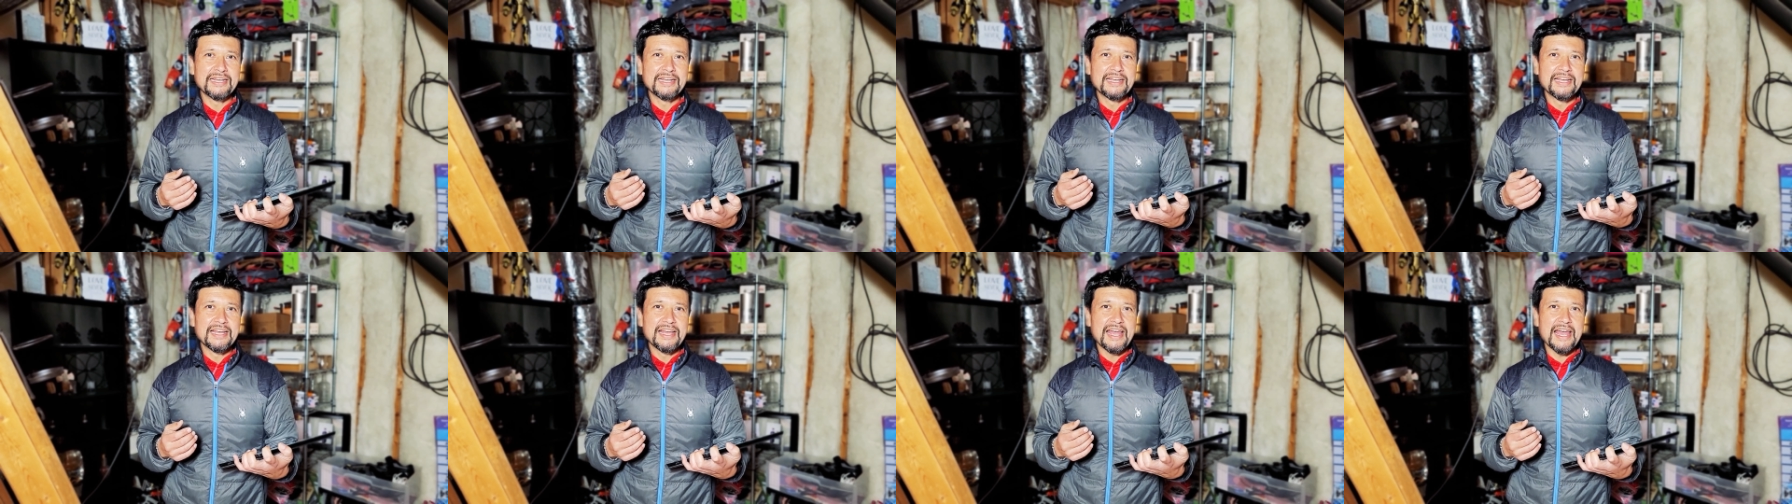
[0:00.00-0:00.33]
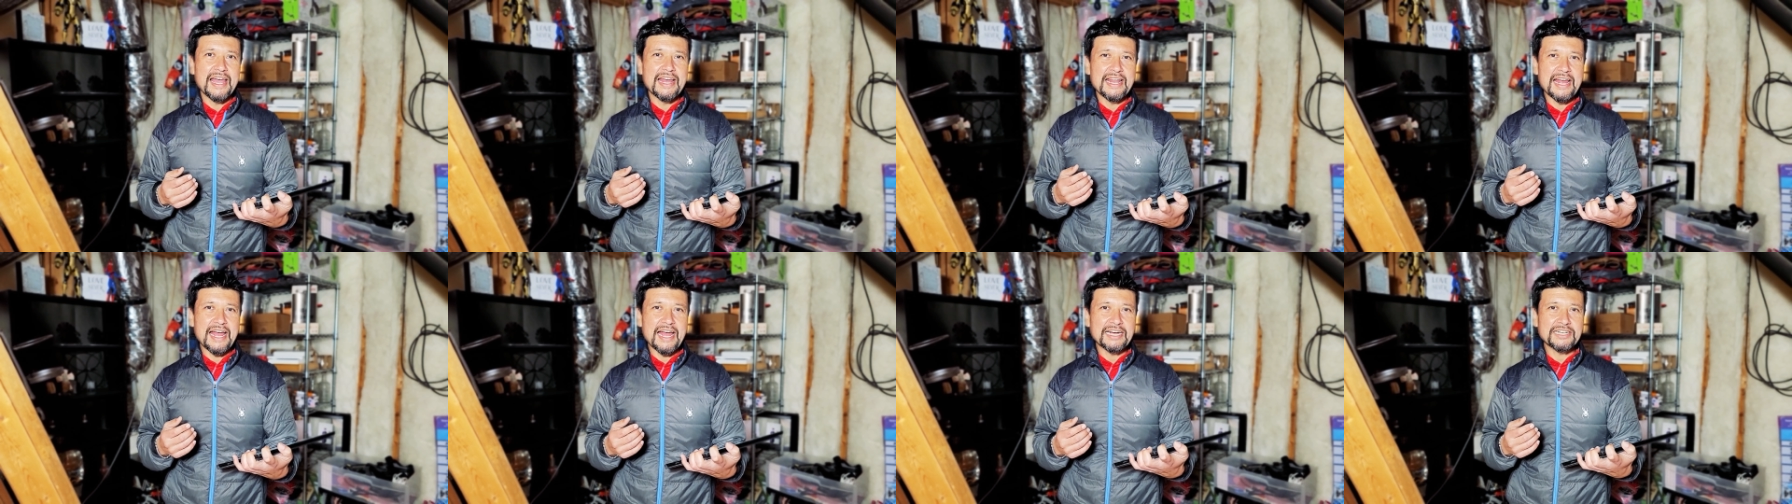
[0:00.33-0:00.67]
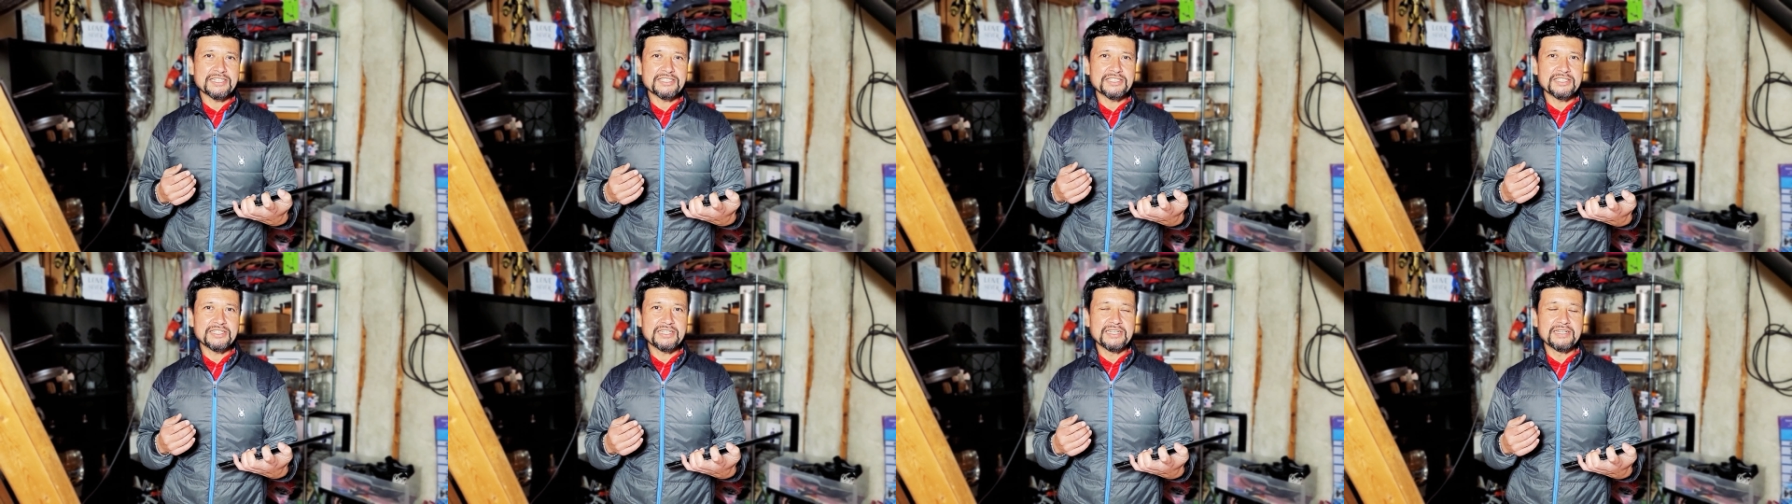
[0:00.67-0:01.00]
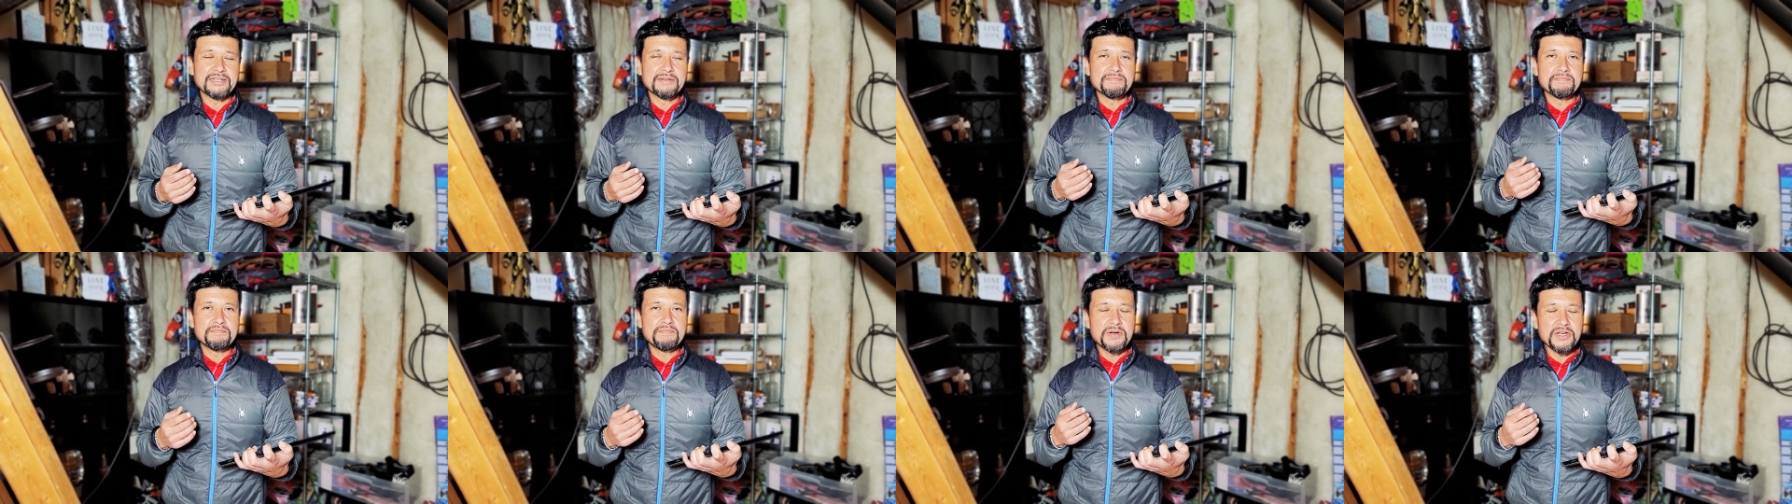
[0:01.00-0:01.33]
and actually
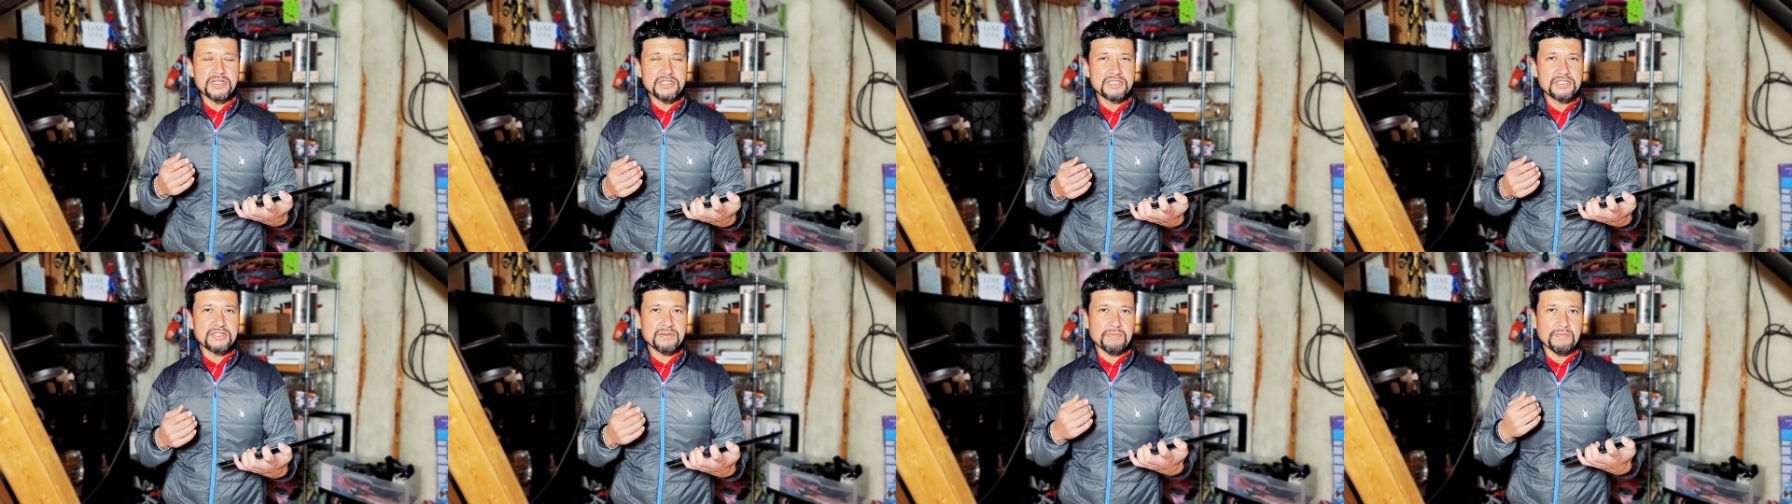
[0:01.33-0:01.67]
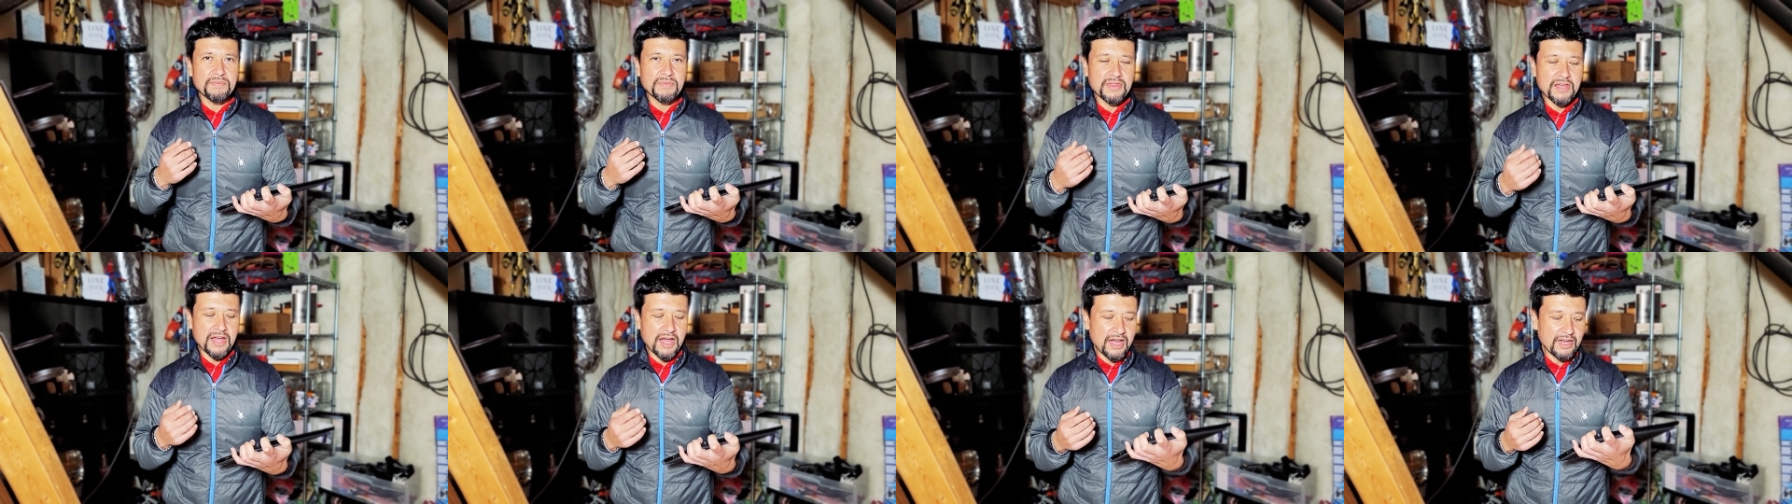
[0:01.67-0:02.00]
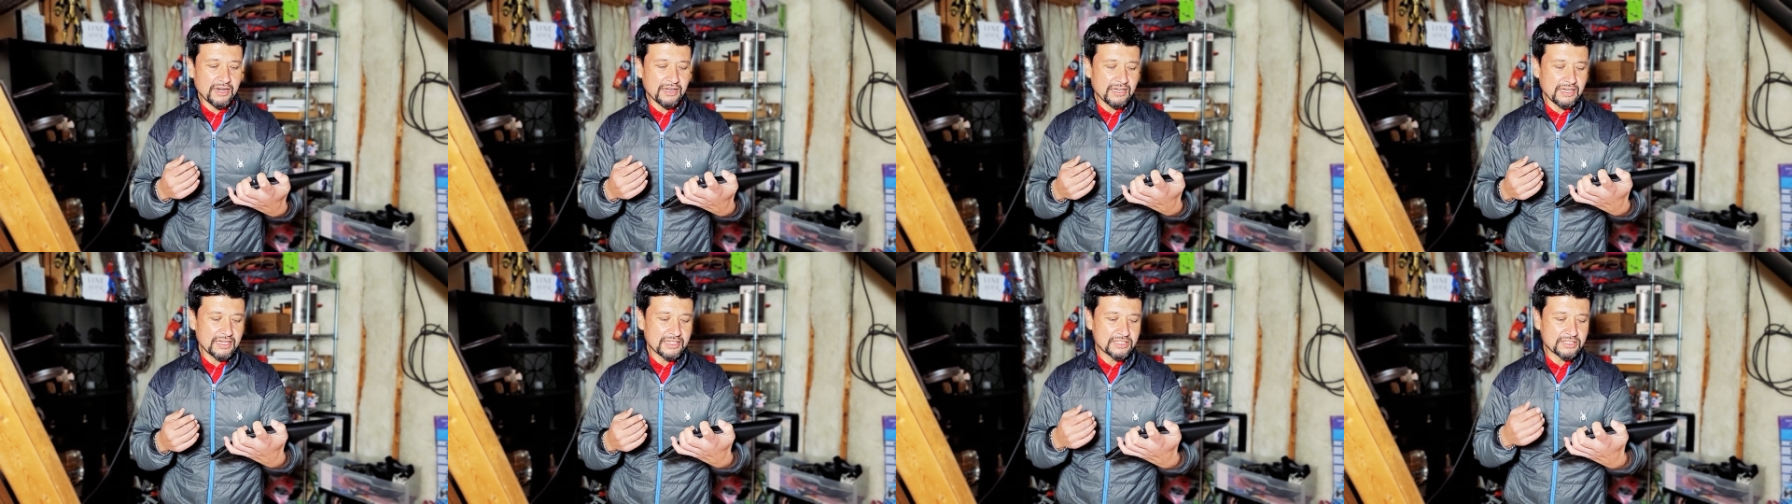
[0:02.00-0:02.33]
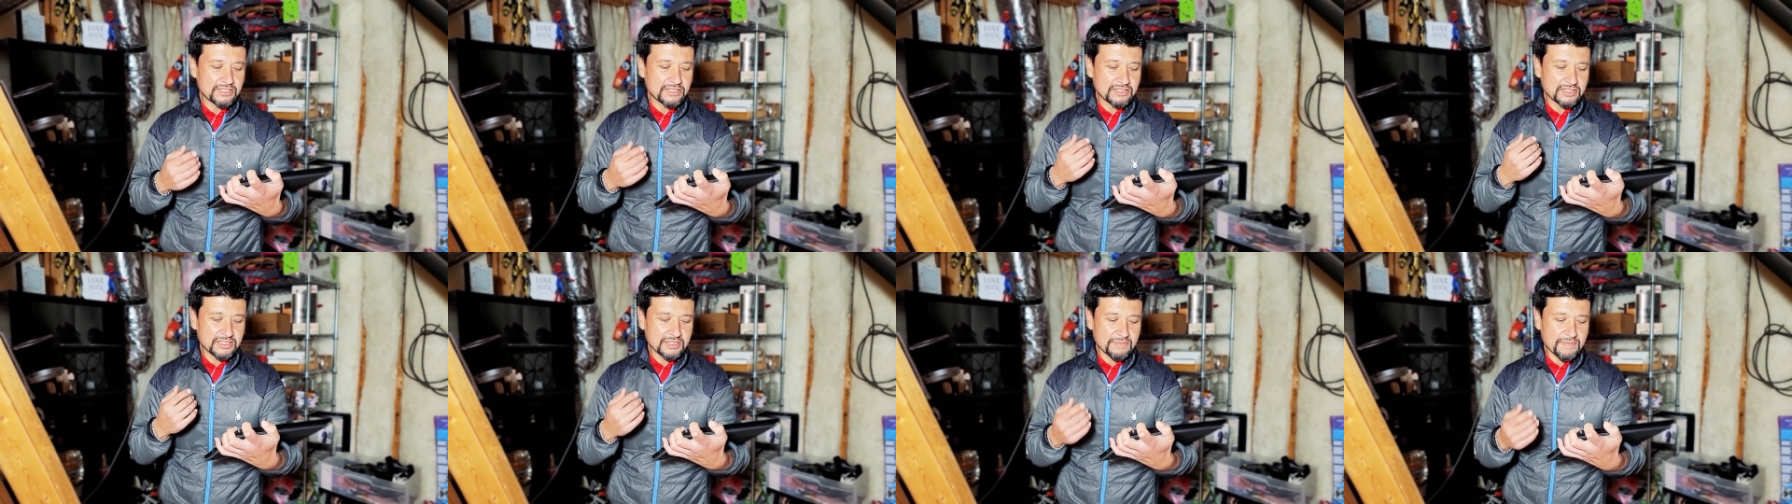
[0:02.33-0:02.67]
put some thought into
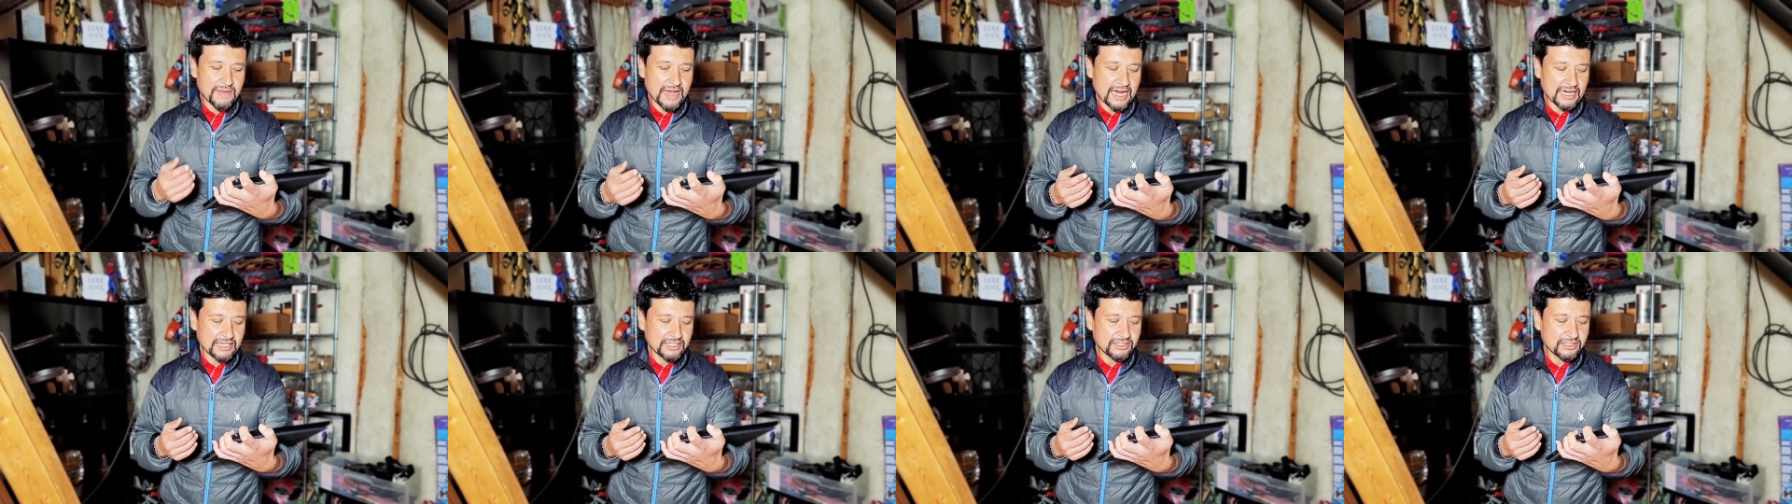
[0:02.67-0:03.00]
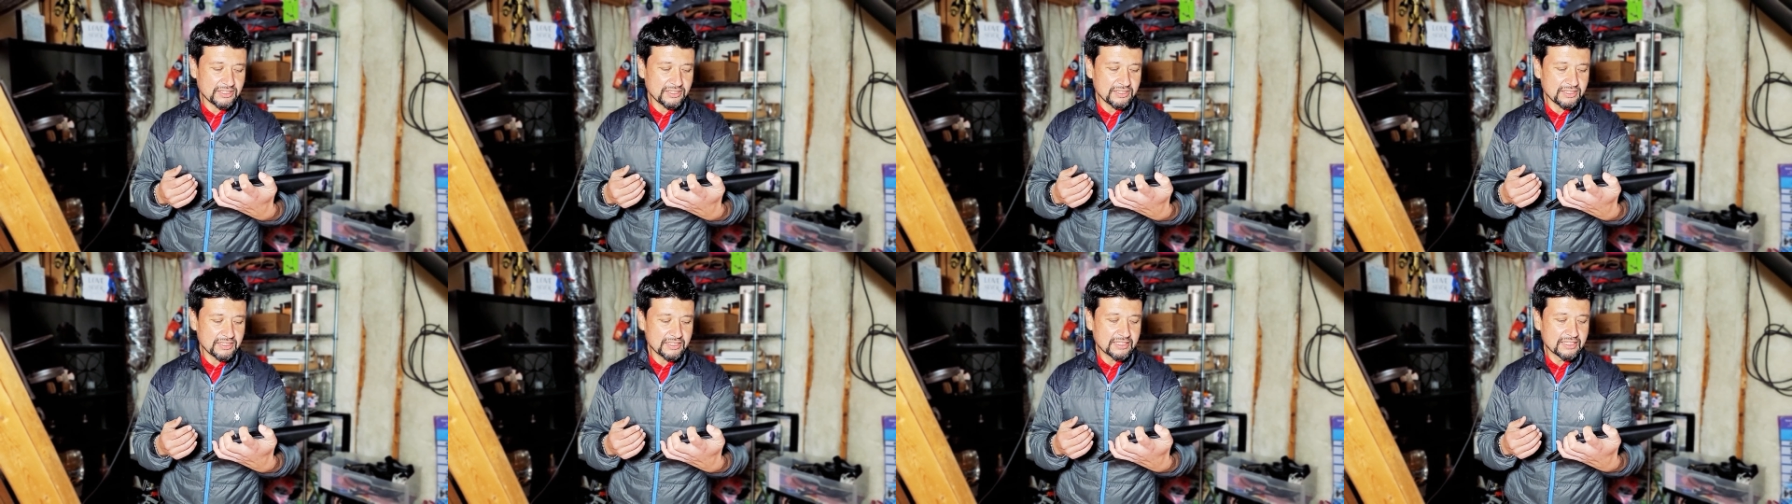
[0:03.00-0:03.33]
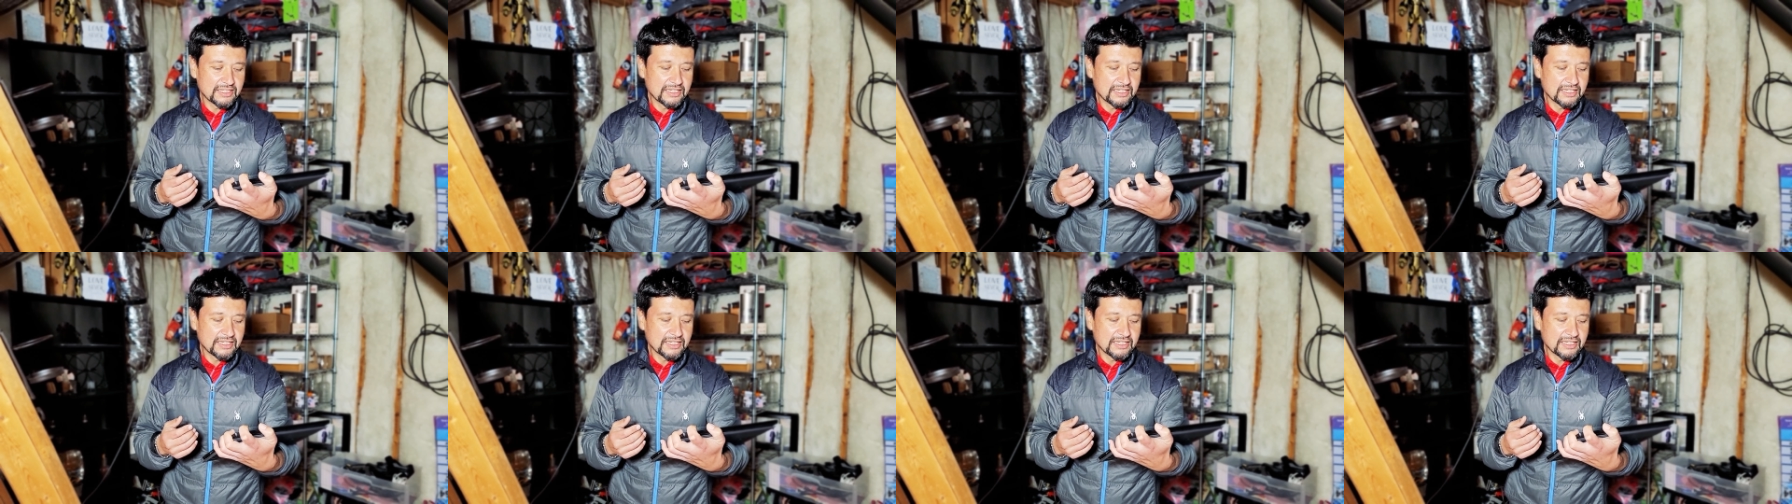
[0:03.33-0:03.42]
some actions.